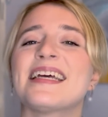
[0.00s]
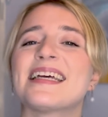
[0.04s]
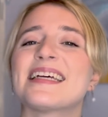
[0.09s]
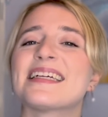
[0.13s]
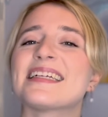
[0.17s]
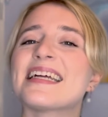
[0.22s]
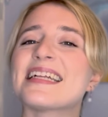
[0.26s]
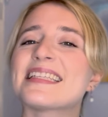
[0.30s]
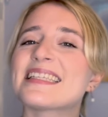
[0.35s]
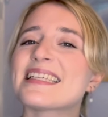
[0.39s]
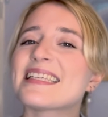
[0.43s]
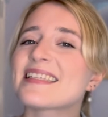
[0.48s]

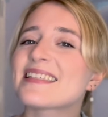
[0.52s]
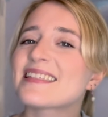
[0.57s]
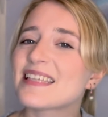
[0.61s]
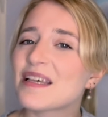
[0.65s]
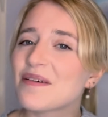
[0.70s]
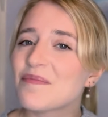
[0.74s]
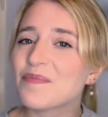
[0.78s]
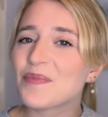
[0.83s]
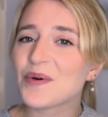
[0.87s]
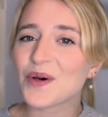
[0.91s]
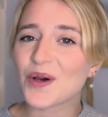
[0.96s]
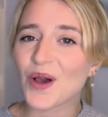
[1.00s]
It's a
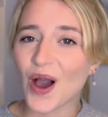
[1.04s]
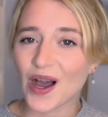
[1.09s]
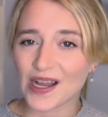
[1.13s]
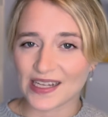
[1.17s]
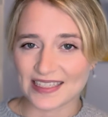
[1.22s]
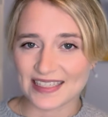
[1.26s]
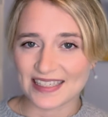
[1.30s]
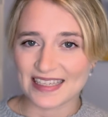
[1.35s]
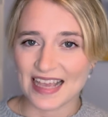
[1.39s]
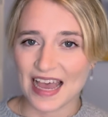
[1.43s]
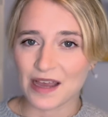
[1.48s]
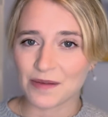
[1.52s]
simple
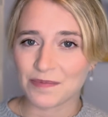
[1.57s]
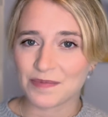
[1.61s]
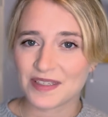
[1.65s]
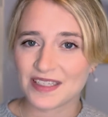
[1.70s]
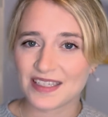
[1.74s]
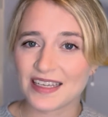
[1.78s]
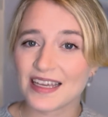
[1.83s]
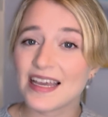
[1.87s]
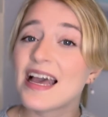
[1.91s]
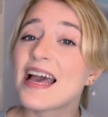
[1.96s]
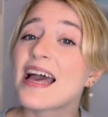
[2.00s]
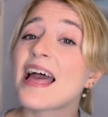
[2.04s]
concept.
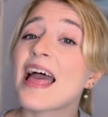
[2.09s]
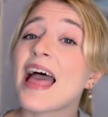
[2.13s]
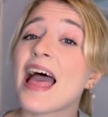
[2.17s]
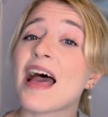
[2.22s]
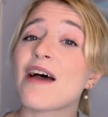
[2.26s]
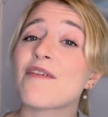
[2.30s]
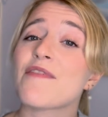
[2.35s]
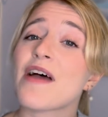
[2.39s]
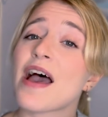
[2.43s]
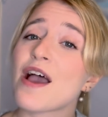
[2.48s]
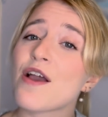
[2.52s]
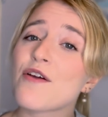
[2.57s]

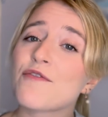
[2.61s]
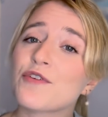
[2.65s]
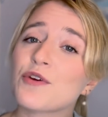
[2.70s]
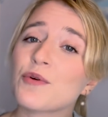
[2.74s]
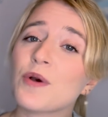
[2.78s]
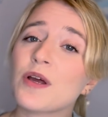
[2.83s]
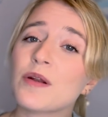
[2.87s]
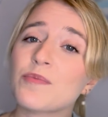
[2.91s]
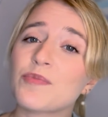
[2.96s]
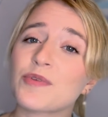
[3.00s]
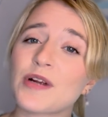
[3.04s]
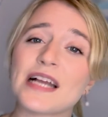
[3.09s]
Have
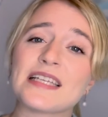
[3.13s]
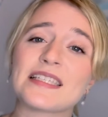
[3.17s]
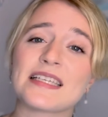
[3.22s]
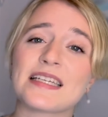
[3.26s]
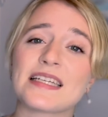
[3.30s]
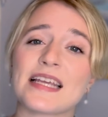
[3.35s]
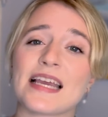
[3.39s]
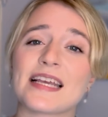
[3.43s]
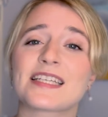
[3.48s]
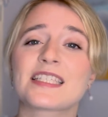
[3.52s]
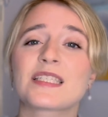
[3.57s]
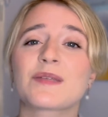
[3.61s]
everyone present
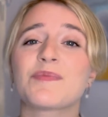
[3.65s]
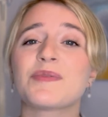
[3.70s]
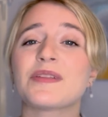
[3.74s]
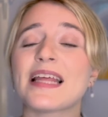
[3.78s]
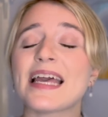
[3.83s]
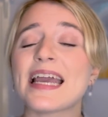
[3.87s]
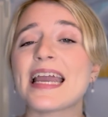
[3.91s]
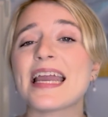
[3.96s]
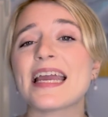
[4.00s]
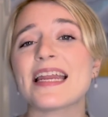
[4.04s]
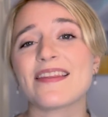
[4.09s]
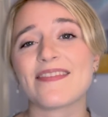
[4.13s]

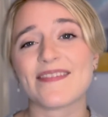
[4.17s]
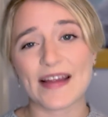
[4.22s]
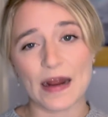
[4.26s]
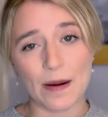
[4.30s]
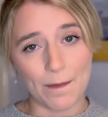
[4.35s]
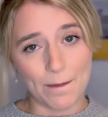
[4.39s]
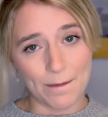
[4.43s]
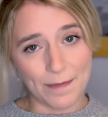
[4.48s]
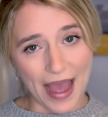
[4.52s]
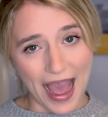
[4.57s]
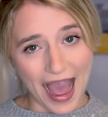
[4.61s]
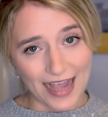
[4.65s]
explain their
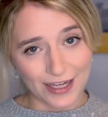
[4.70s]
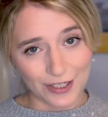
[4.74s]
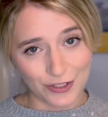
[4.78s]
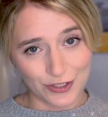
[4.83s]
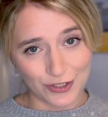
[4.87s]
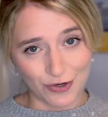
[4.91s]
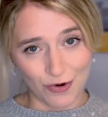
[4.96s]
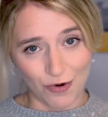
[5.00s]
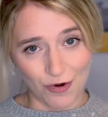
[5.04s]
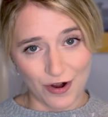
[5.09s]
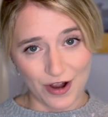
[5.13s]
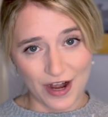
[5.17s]

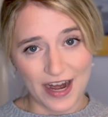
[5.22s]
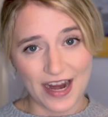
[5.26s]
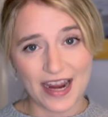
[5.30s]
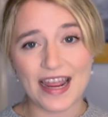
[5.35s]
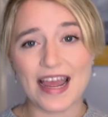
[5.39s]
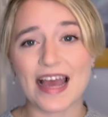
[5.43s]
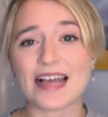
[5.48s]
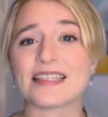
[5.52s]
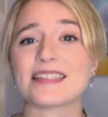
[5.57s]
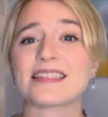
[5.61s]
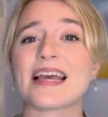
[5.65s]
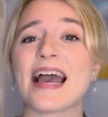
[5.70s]
backstory
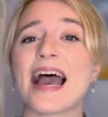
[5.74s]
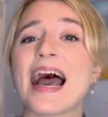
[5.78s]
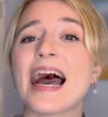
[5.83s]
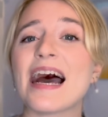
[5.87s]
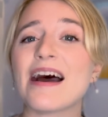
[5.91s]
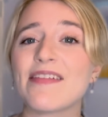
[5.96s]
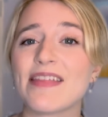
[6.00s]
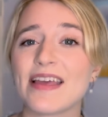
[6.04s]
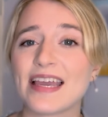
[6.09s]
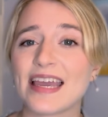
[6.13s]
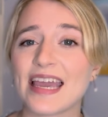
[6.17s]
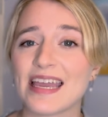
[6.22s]
as to how
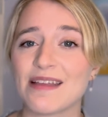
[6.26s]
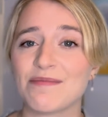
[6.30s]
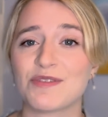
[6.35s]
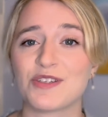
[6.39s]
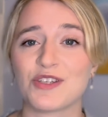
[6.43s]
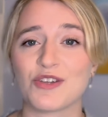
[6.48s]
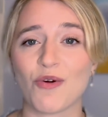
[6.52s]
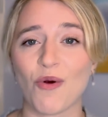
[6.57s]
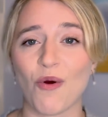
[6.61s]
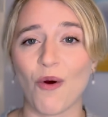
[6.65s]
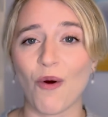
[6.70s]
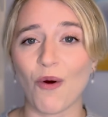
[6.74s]
they came to
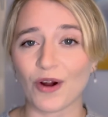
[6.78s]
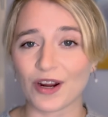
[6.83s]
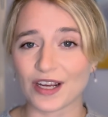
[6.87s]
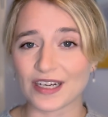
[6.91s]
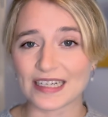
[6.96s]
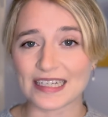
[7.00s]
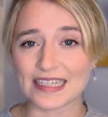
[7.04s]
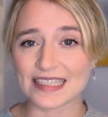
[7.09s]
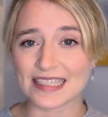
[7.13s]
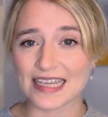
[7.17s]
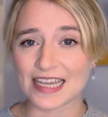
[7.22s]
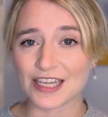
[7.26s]
your
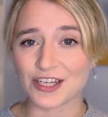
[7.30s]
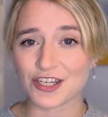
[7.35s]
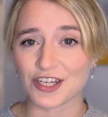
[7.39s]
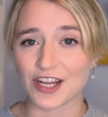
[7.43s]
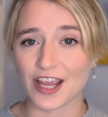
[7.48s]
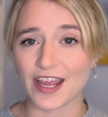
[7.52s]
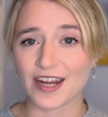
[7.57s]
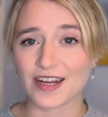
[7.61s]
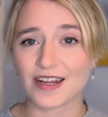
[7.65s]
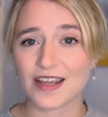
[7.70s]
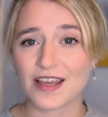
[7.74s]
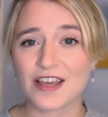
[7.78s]

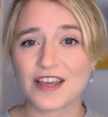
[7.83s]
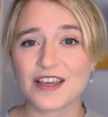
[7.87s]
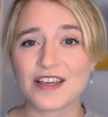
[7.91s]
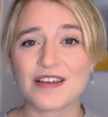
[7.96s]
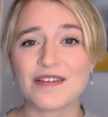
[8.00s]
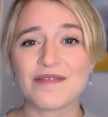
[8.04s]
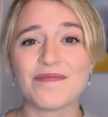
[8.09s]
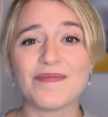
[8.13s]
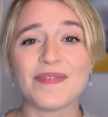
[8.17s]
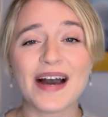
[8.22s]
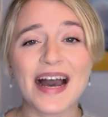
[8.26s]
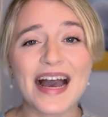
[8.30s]
organization,
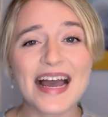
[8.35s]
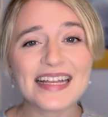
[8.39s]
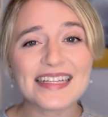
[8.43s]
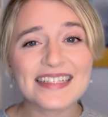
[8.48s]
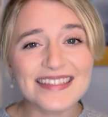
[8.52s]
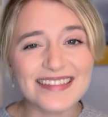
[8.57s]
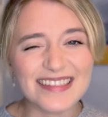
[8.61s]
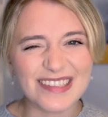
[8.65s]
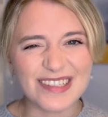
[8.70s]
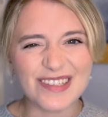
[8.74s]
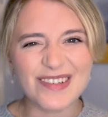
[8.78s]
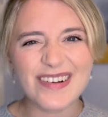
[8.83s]
but
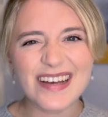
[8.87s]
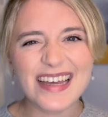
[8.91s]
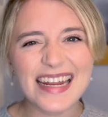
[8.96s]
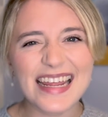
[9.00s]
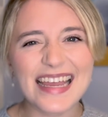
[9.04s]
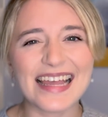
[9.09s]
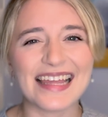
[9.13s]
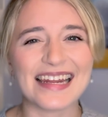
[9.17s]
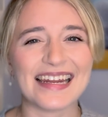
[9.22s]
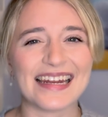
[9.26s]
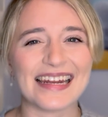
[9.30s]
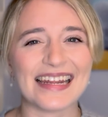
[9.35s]
do it
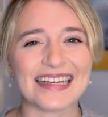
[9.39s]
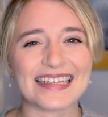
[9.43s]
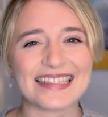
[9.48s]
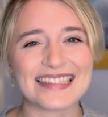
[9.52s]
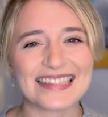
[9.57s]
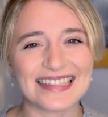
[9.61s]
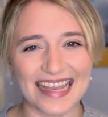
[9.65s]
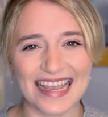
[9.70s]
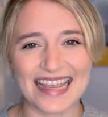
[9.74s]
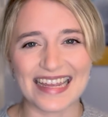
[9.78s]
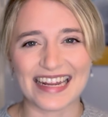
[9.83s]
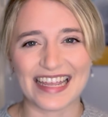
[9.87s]
in an
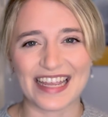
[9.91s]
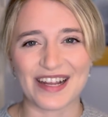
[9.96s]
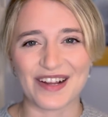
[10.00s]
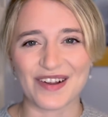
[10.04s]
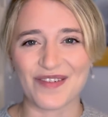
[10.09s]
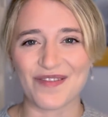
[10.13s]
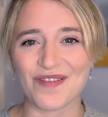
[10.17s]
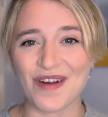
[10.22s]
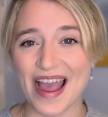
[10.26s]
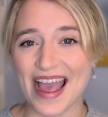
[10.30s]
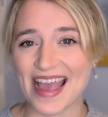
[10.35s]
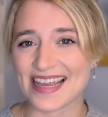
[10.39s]
exciting
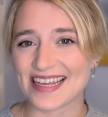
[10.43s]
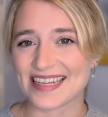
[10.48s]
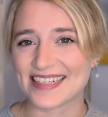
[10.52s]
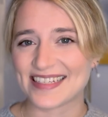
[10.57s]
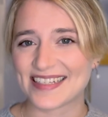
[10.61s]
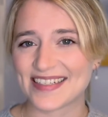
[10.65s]
way.